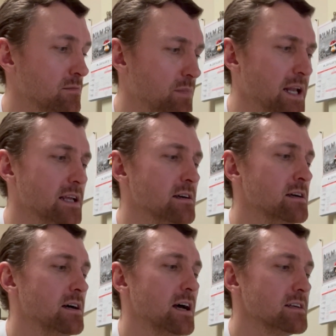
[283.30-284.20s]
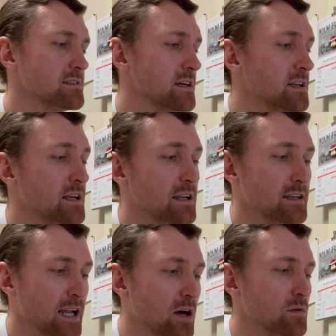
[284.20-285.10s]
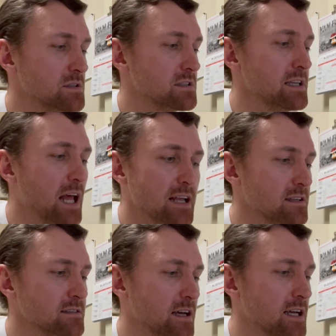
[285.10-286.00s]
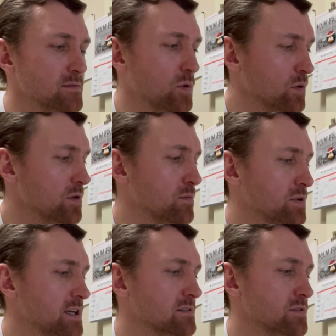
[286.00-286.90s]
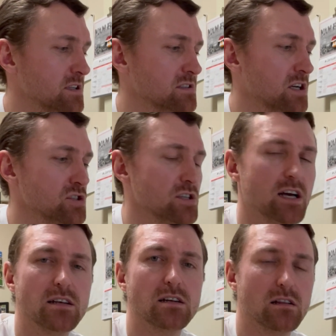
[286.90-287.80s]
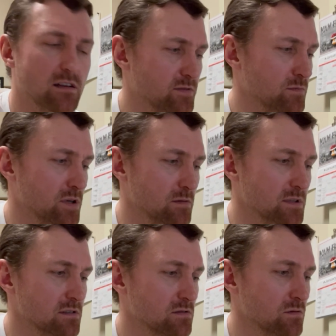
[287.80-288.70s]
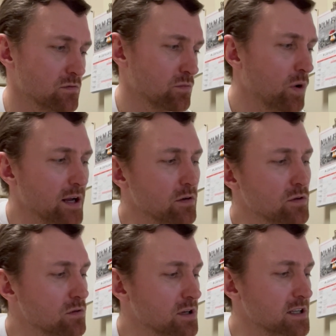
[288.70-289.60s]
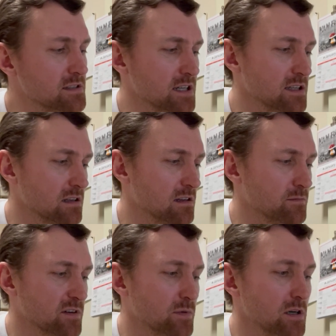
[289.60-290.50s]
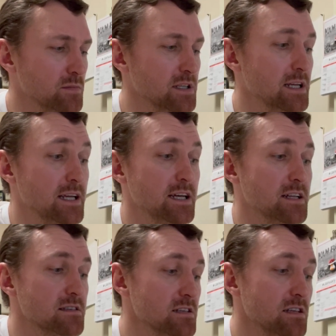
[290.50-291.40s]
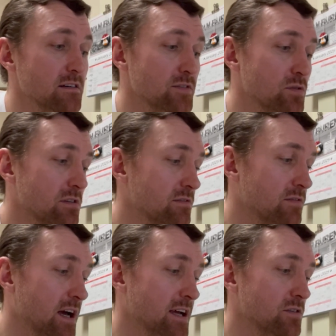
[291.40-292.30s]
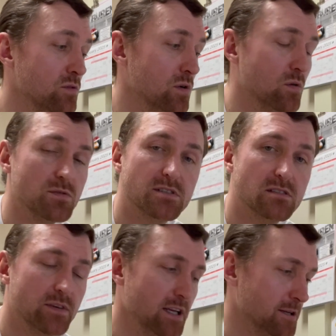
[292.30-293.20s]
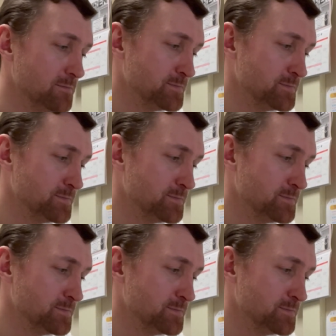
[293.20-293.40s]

"Benny," I said, "now is not the time or the place for discussion on glove compartments. Why don't you look inside the glove compartment and see if you can find who owns this van?"